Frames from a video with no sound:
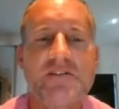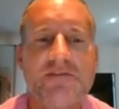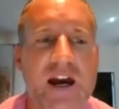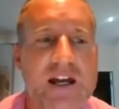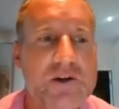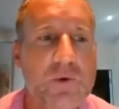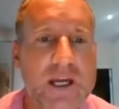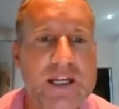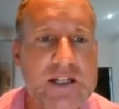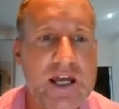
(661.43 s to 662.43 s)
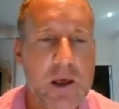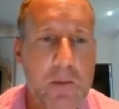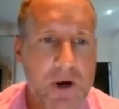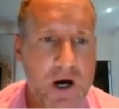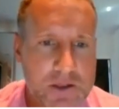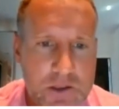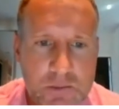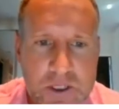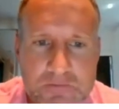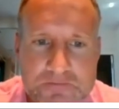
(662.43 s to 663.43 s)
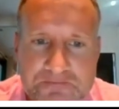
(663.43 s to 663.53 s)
to find a way to help Bartleby.